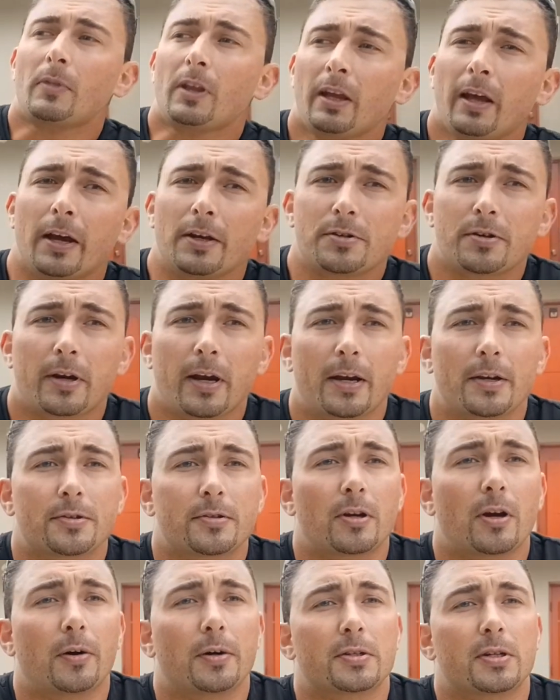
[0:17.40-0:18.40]
As you guys
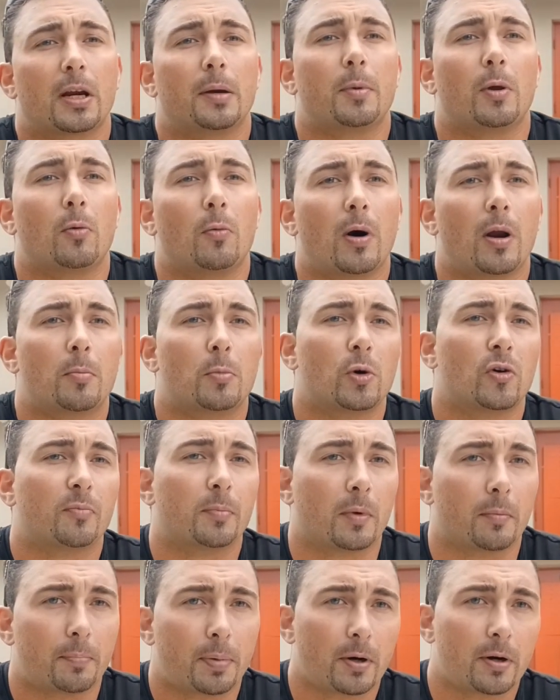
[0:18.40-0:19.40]
know, it's going to be one
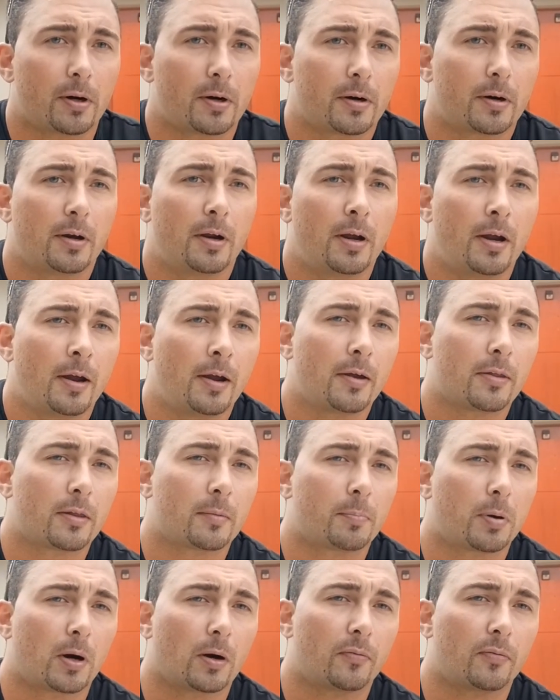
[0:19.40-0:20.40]
movement per, the
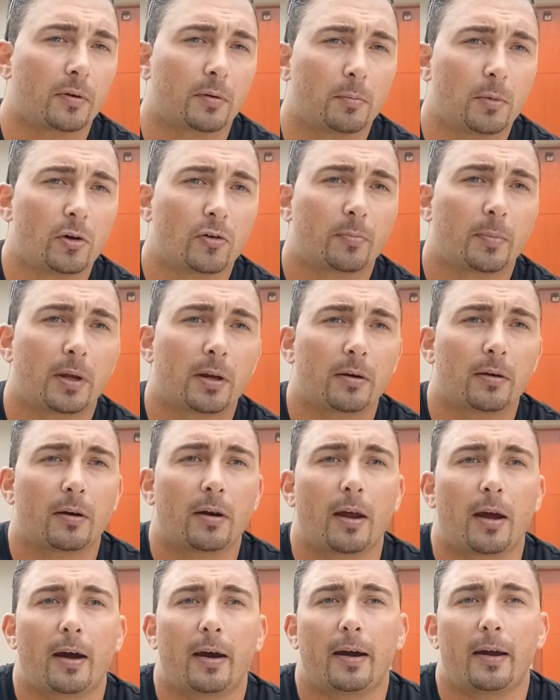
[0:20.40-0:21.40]
perfect movement,
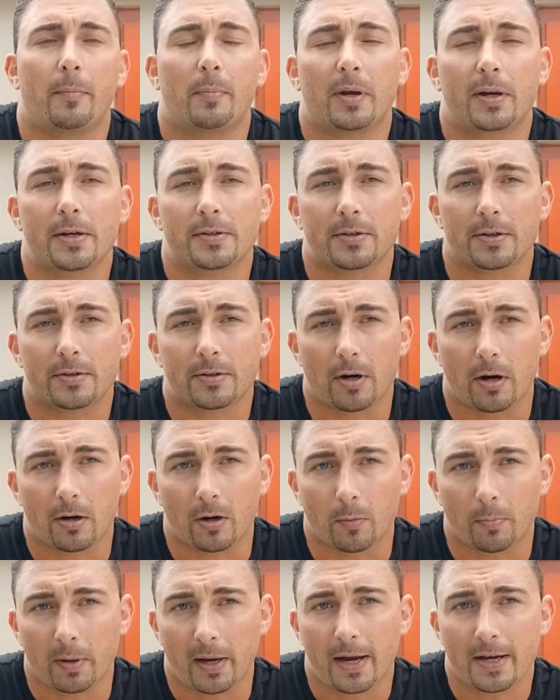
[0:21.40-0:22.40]
and because it's
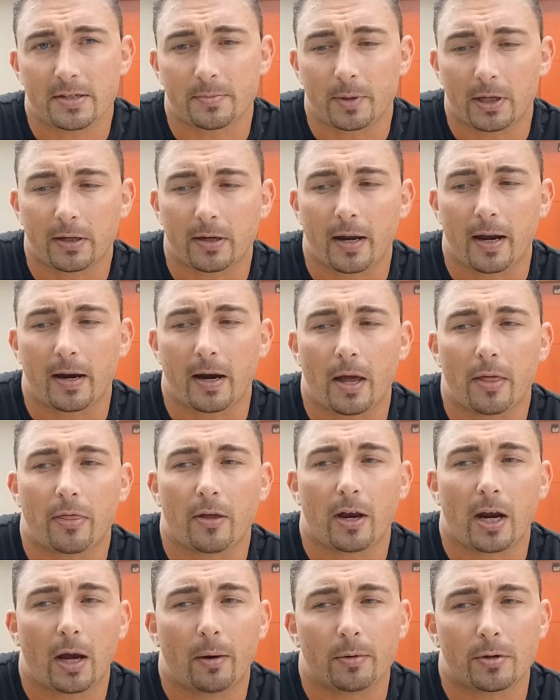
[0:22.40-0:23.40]
sarcoplasmic day, I
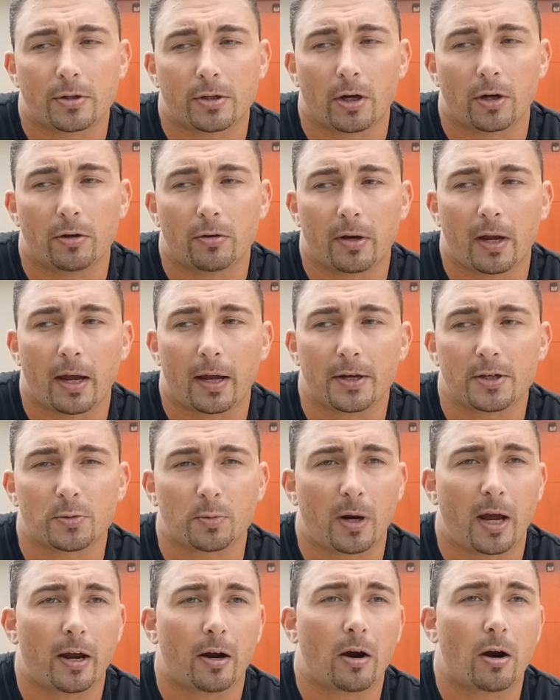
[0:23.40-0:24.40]
thought I would show you guys
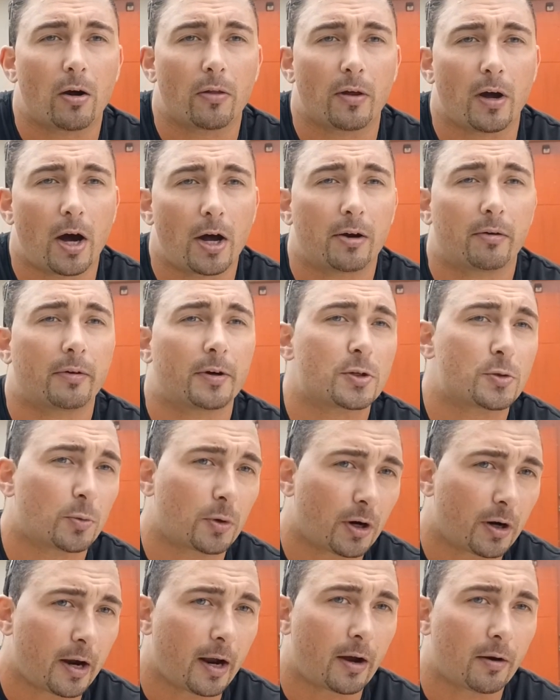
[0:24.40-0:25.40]
what I call the hundreds
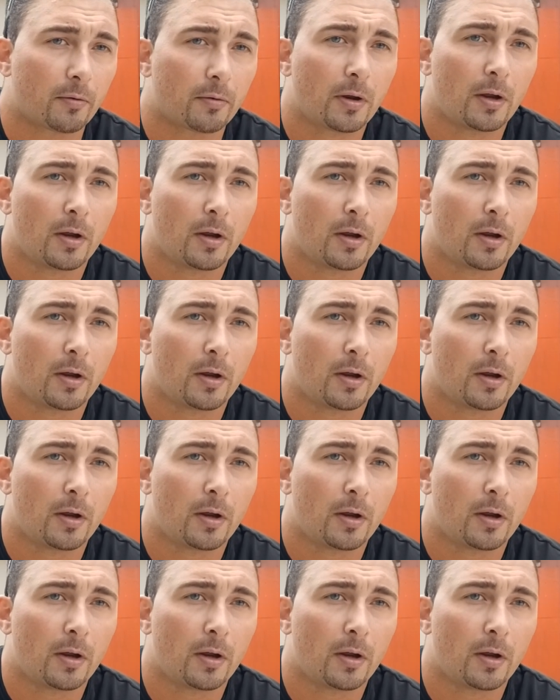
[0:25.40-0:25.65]
workout.